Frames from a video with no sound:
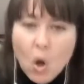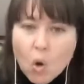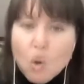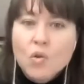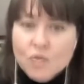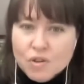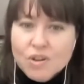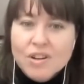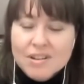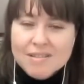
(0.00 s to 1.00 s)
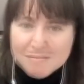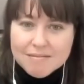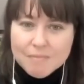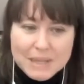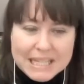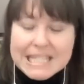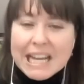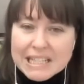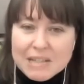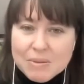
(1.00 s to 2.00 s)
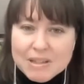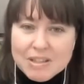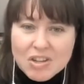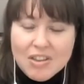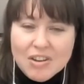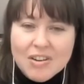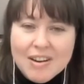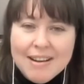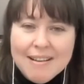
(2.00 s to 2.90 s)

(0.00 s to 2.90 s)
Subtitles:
over being sexy with each other.